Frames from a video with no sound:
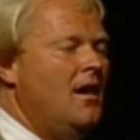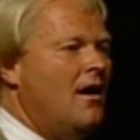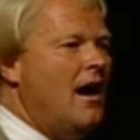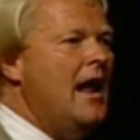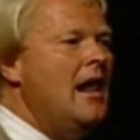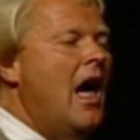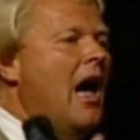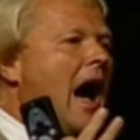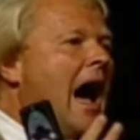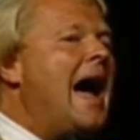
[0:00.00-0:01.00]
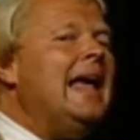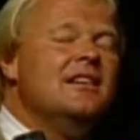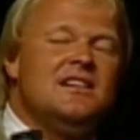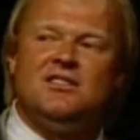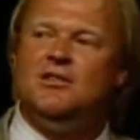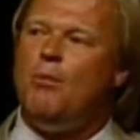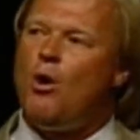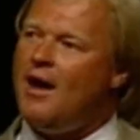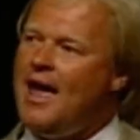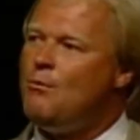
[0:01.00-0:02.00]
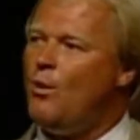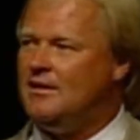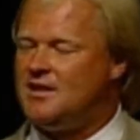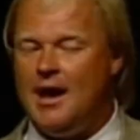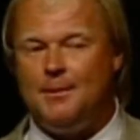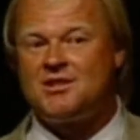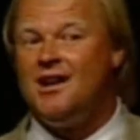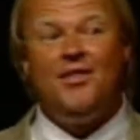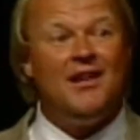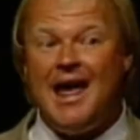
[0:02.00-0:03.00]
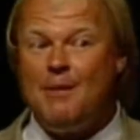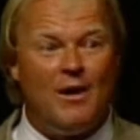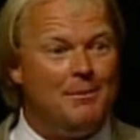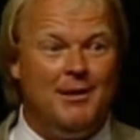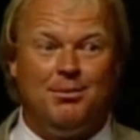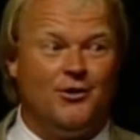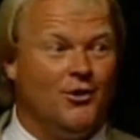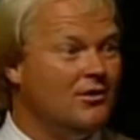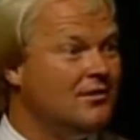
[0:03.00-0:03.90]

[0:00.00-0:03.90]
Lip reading: All right? I listen to more Amway tapes than Amway people do.